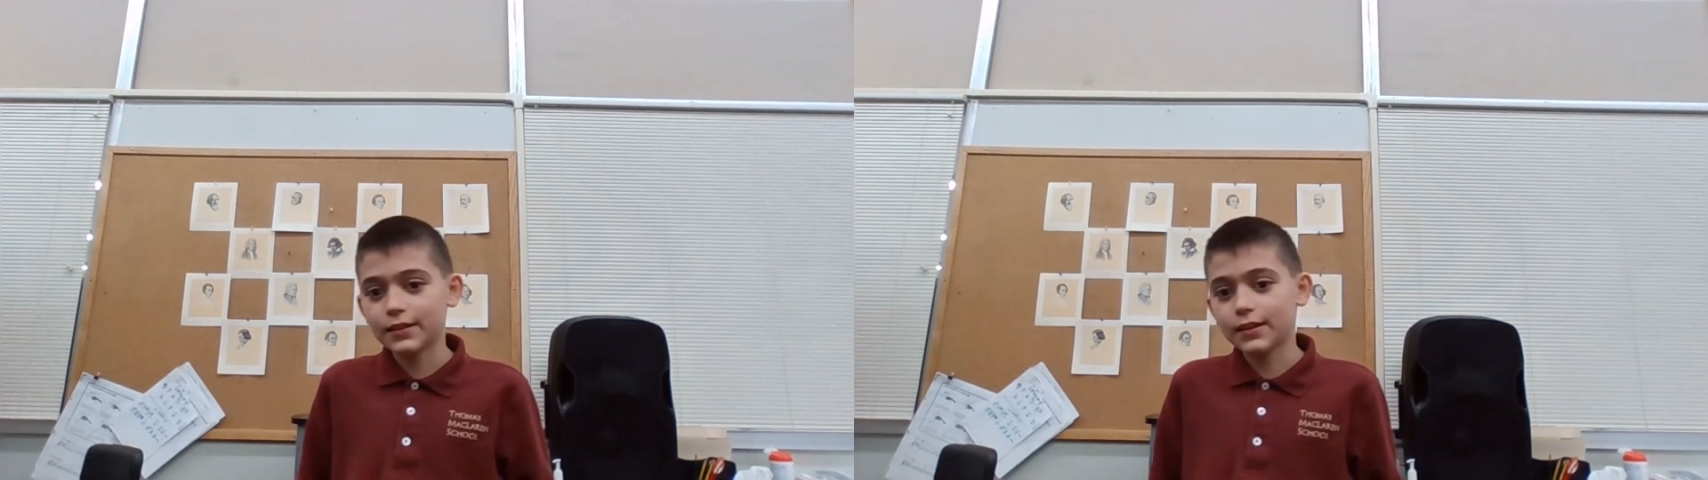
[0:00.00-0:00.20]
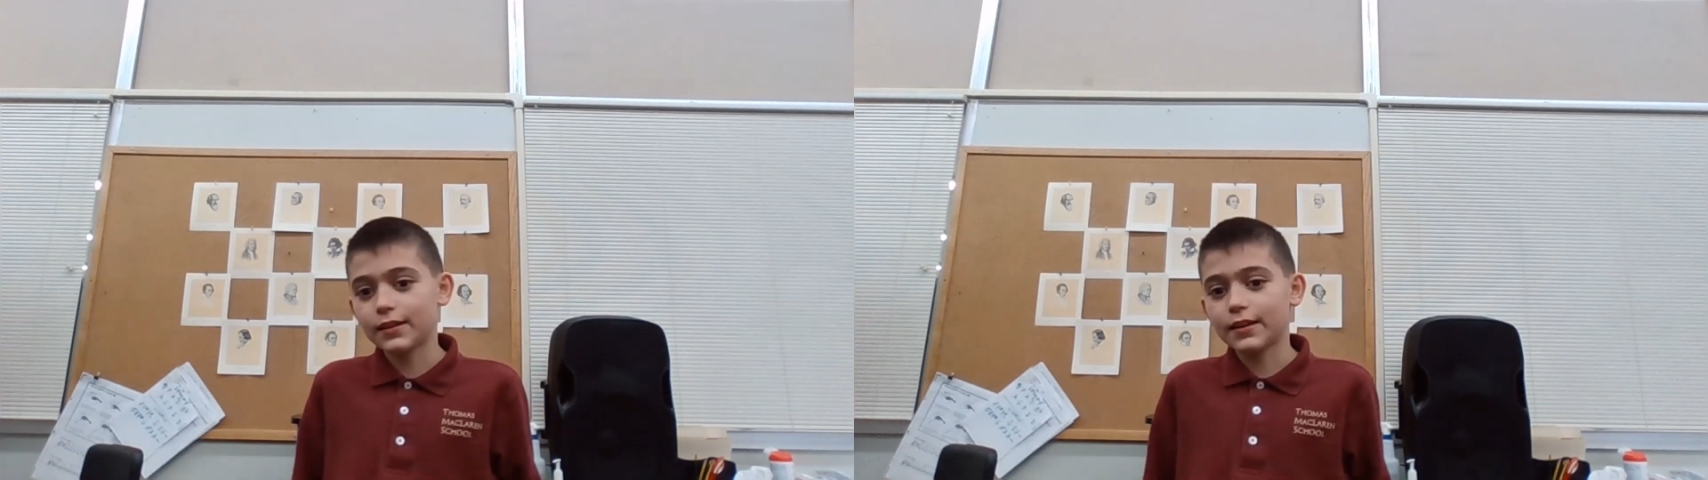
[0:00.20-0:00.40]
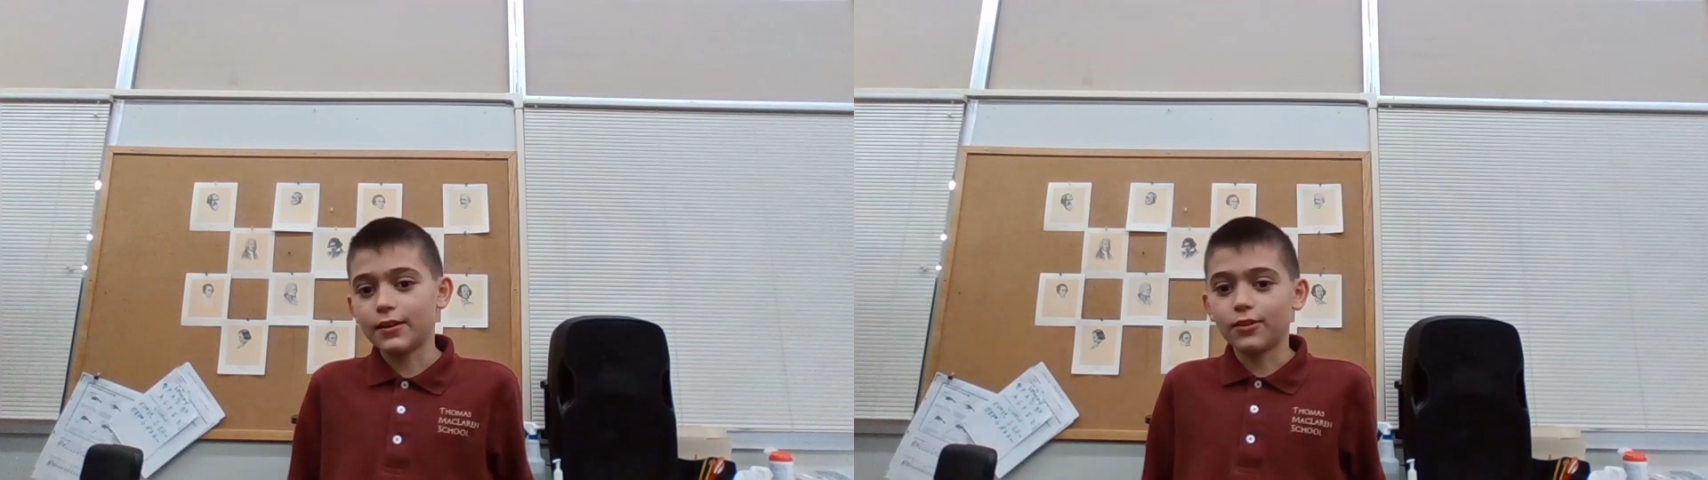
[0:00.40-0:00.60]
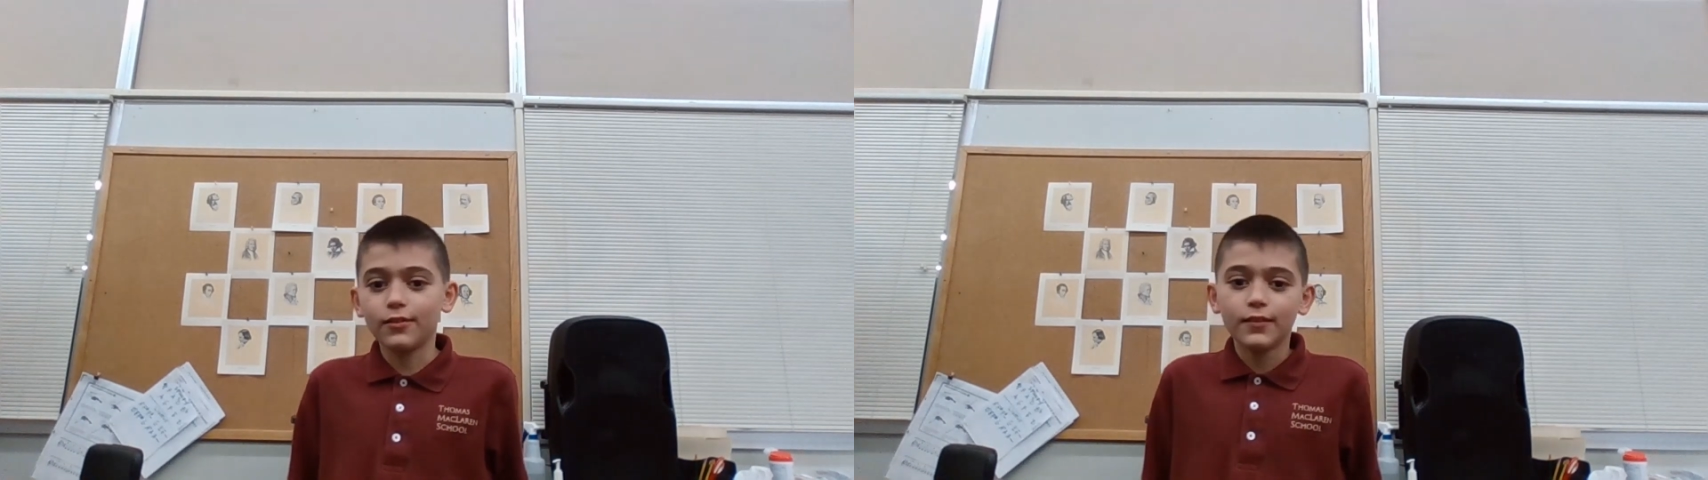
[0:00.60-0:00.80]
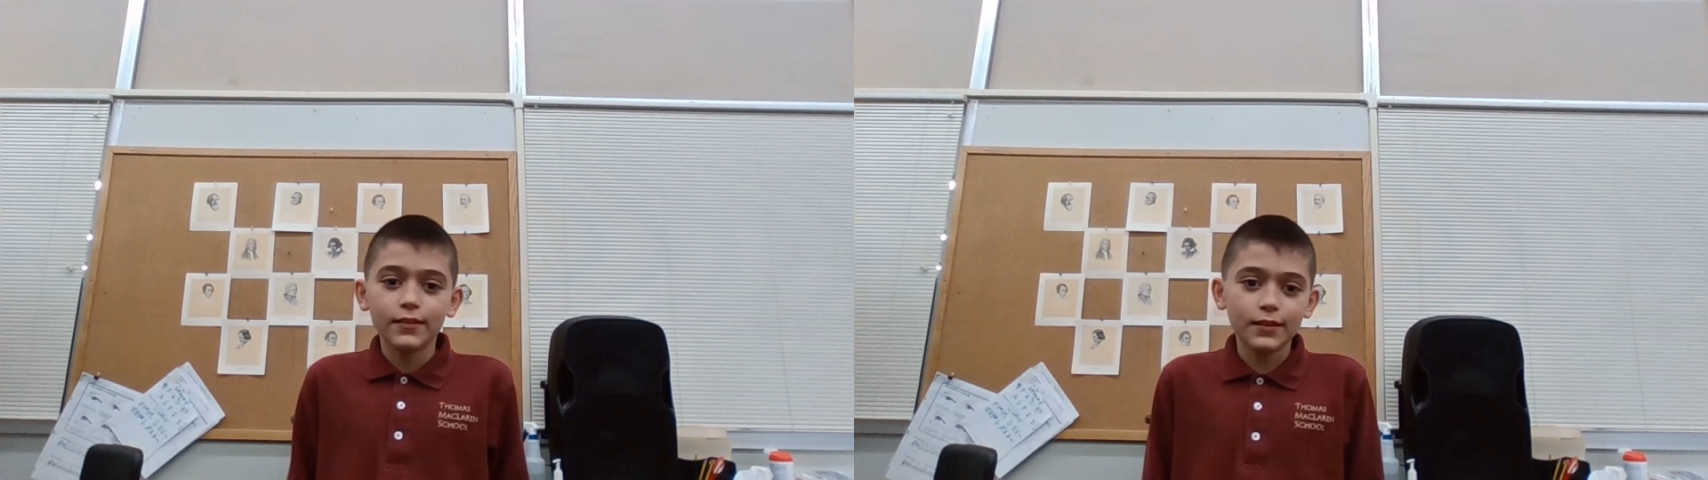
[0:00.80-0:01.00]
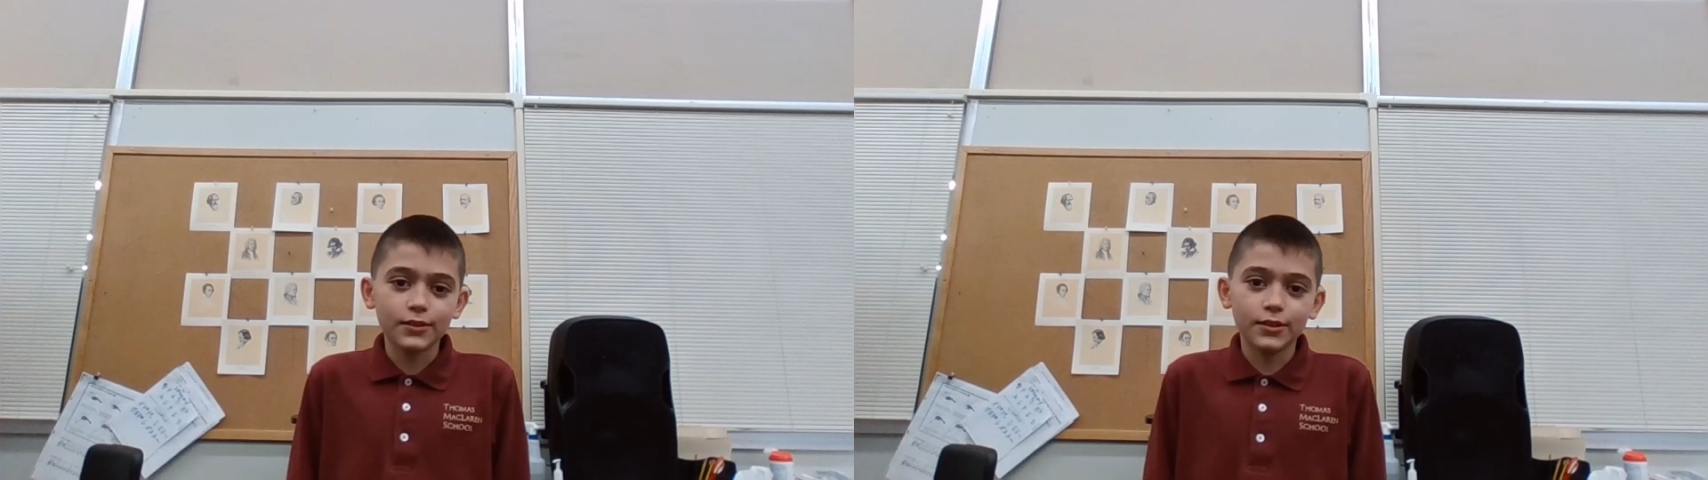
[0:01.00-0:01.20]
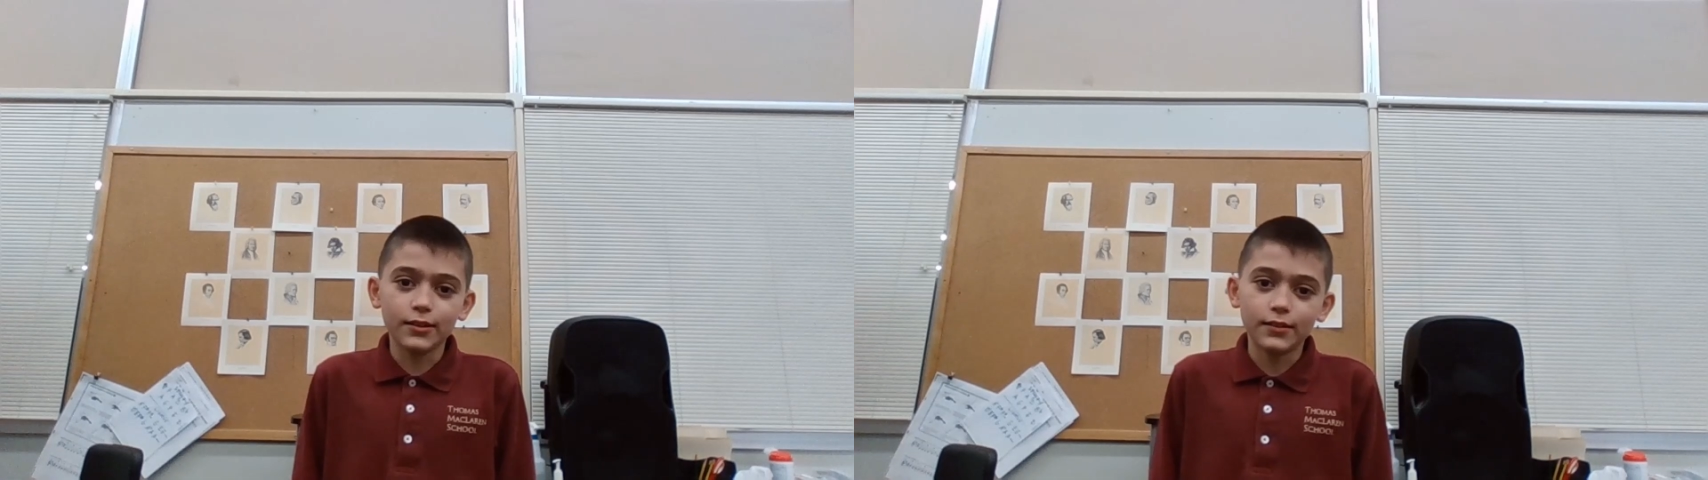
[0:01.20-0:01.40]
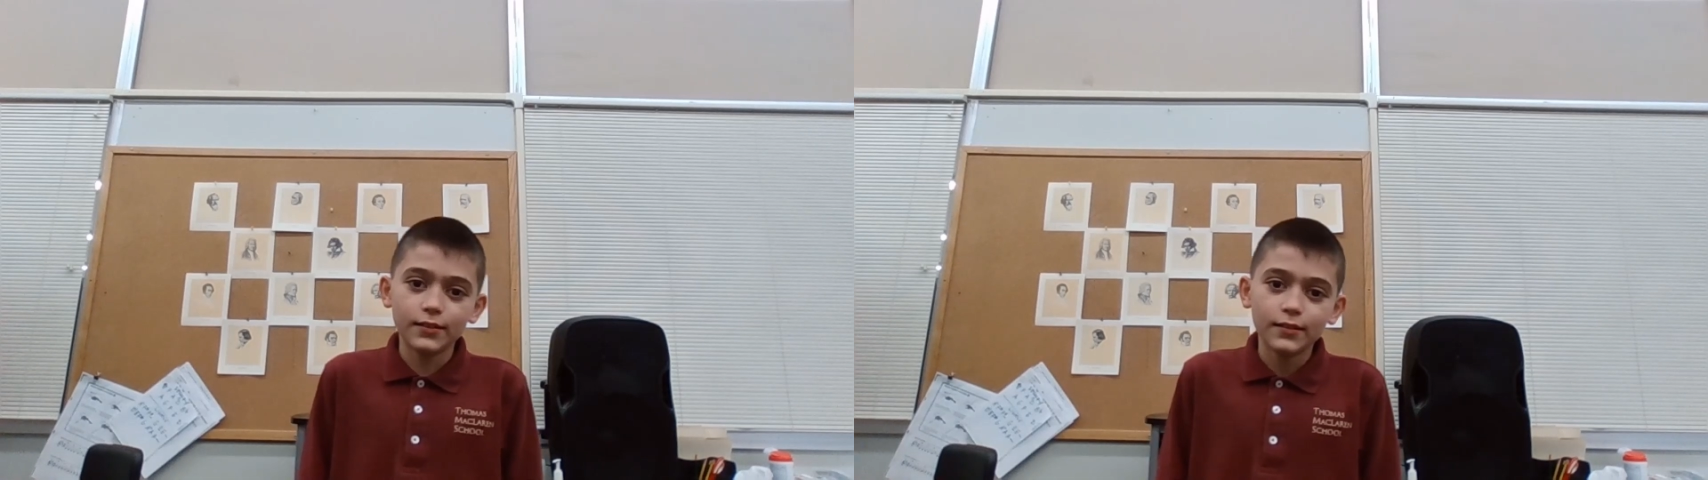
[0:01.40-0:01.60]
in the gale is
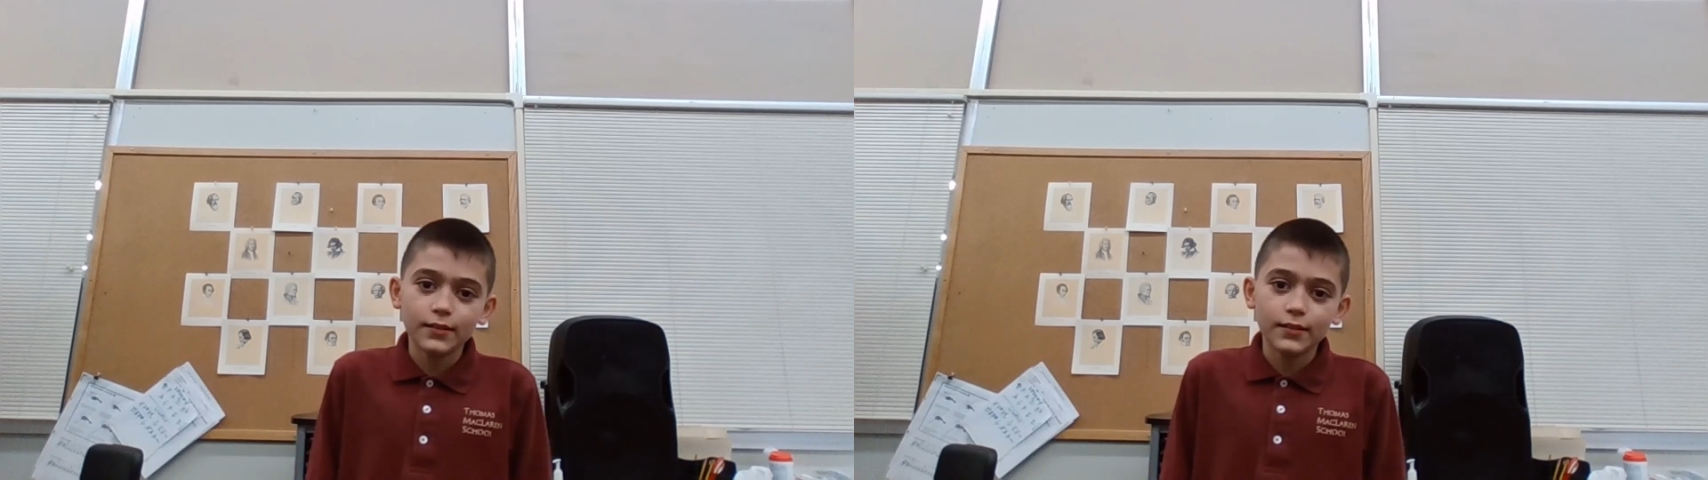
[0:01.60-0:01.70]
heard.